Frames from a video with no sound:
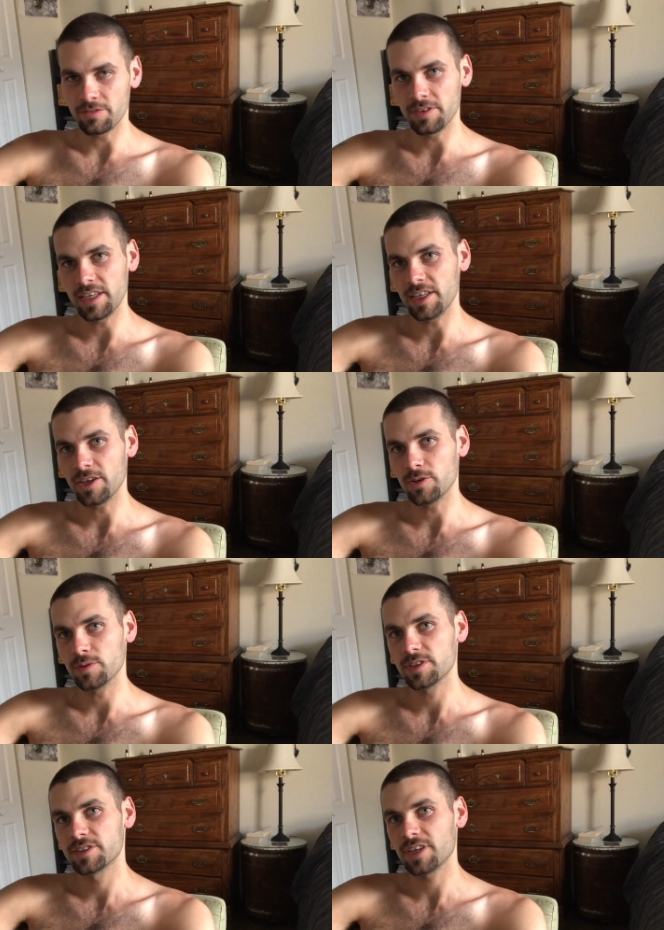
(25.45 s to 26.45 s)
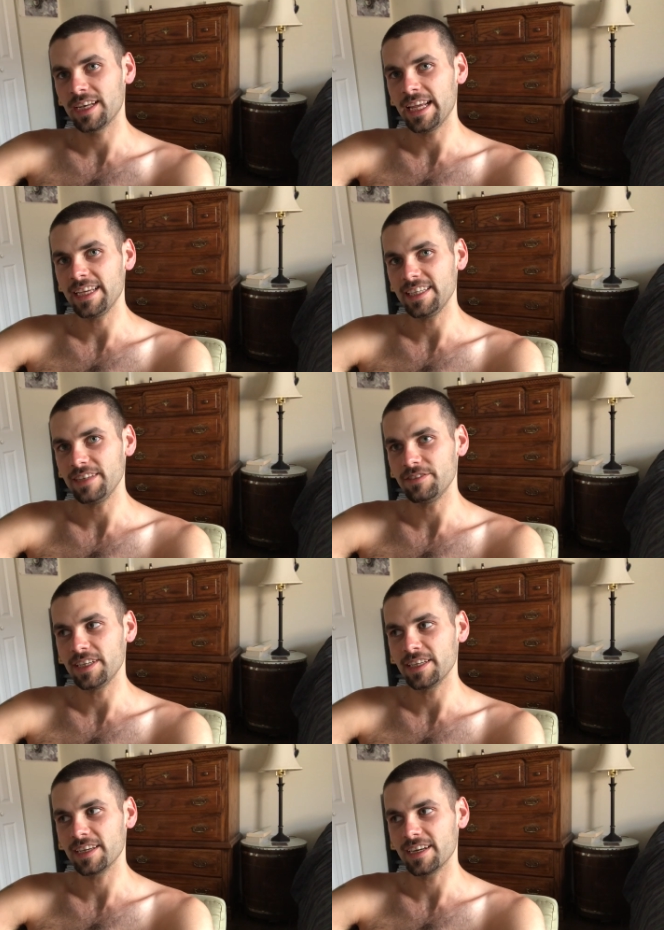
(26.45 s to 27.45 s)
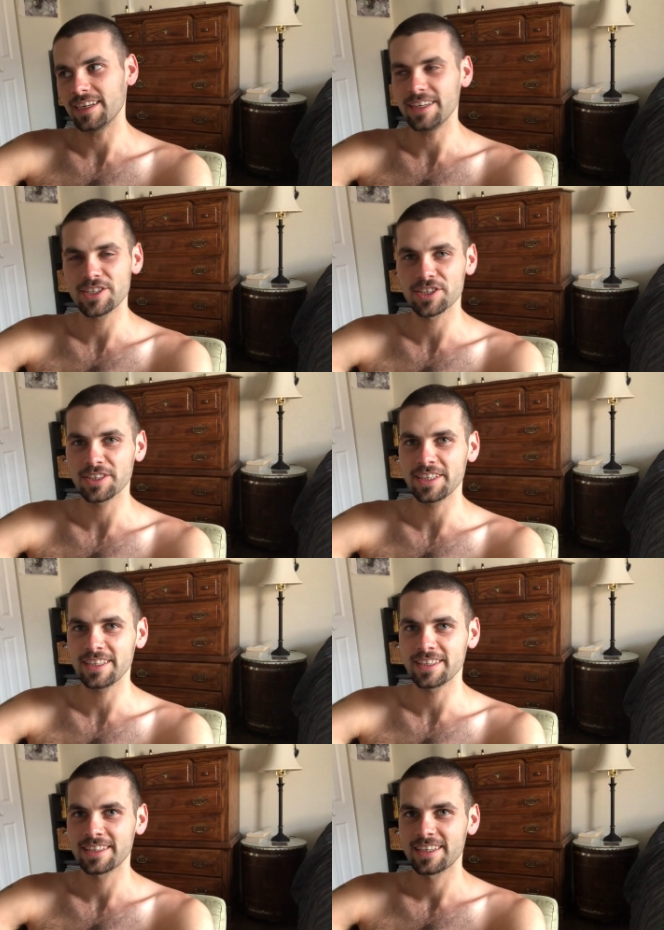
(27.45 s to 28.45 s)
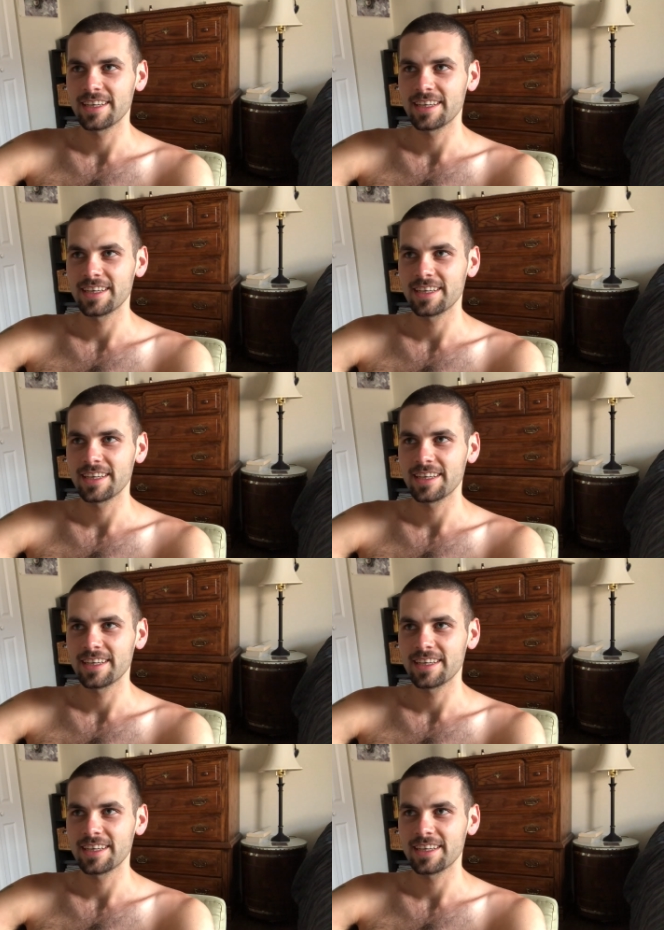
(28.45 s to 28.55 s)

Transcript: video Sunday evening, and initially